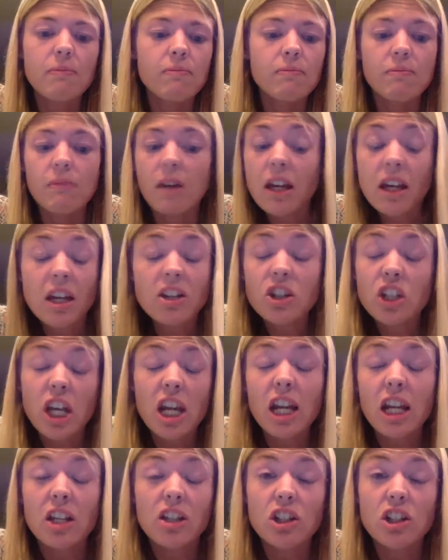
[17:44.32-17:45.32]
it can
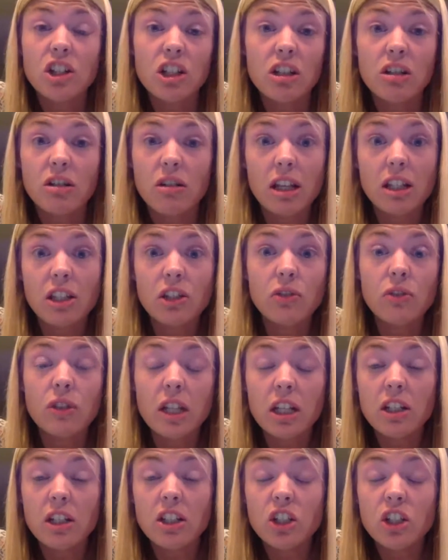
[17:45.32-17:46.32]
change as you
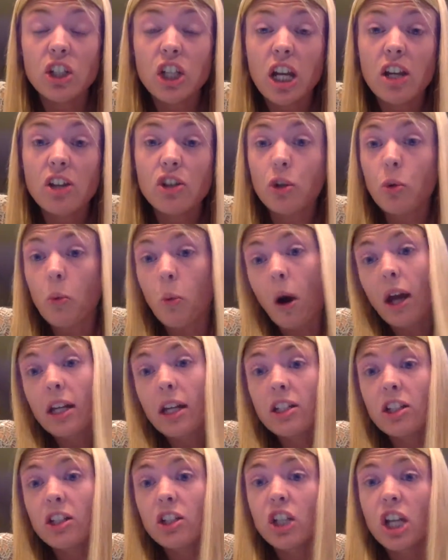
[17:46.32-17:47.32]
need it to change or want
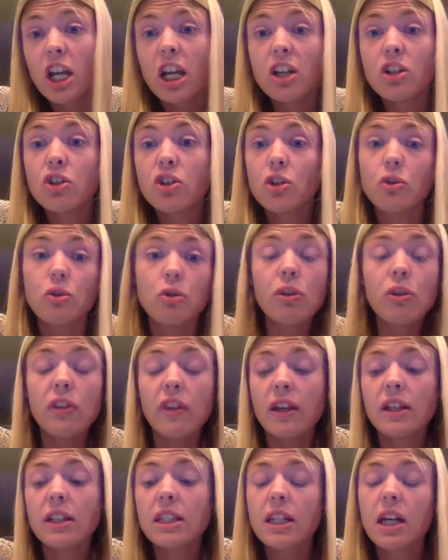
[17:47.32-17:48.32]
it to change, or new
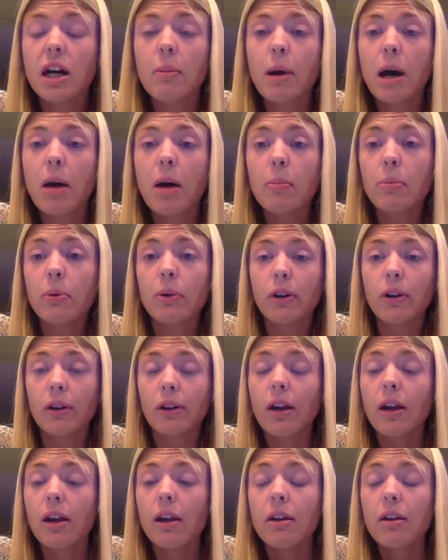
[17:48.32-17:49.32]
things come up, or,
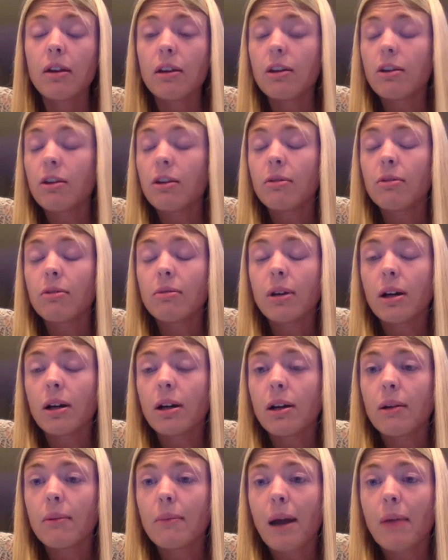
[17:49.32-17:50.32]

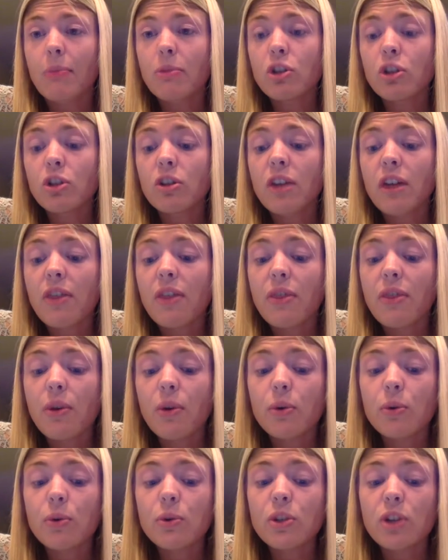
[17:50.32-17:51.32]
I'm sure that
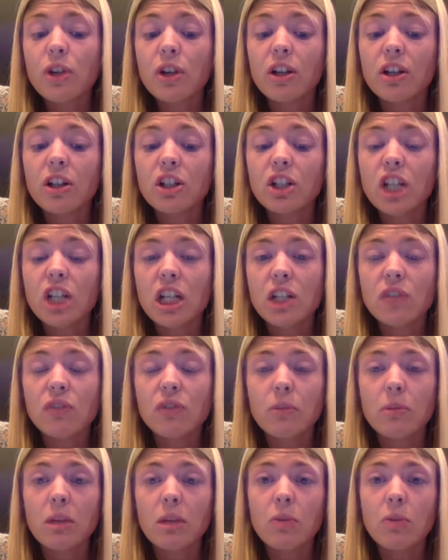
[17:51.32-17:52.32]
those are going to change
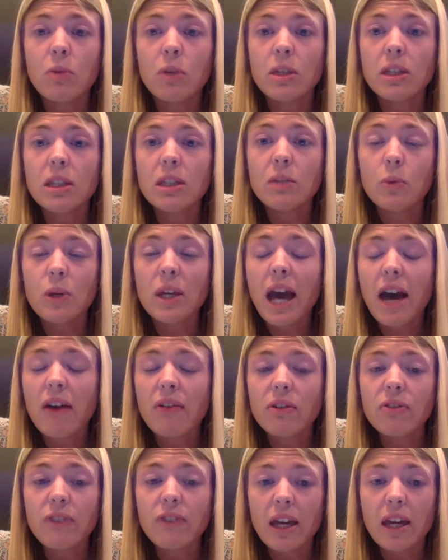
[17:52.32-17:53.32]
for me once we have
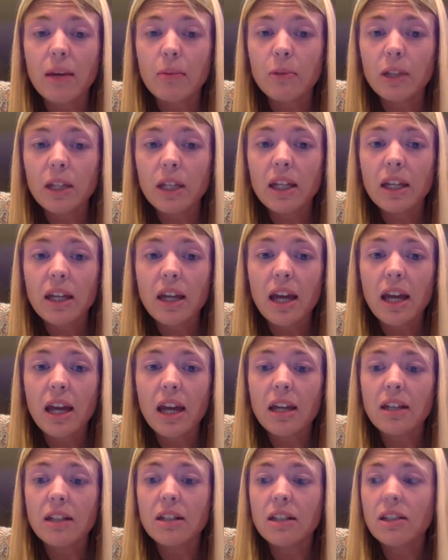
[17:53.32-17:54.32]
a family.
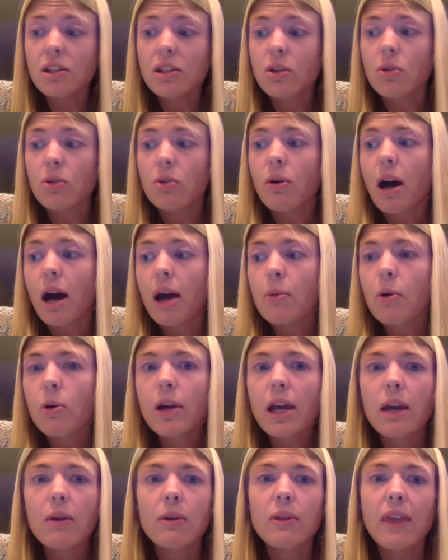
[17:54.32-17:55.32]
And so I'm
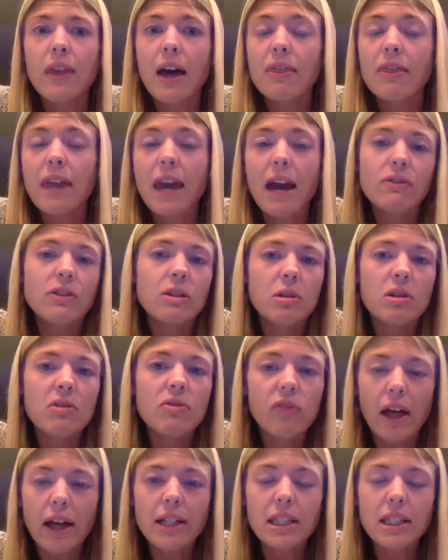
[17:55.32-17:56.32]
okay with that. They have to be
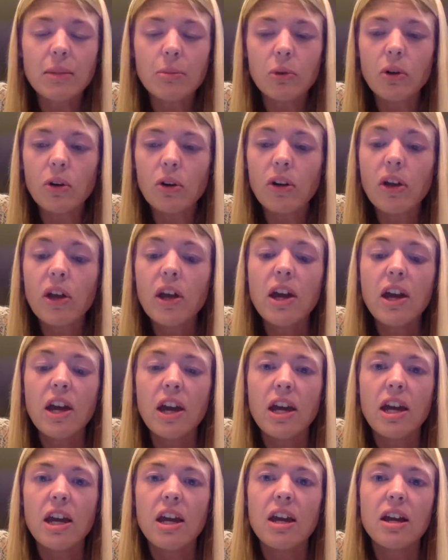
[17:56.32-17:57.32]
flexible
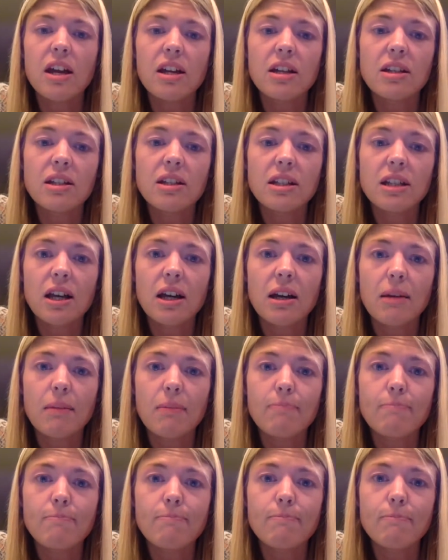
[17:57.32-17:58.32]
and
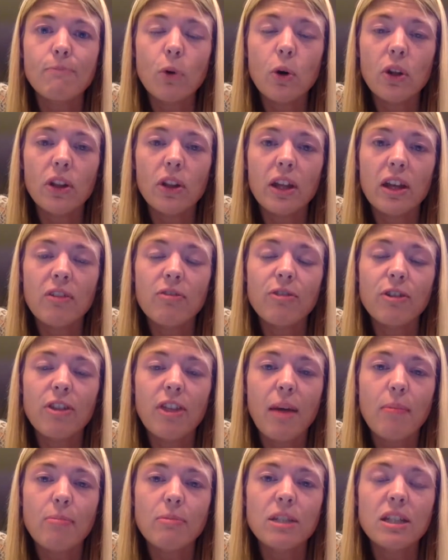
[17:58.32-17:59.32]
willing for
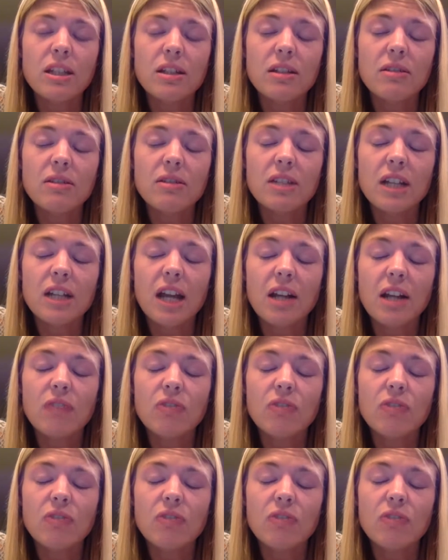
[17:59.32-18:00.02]
them to kind of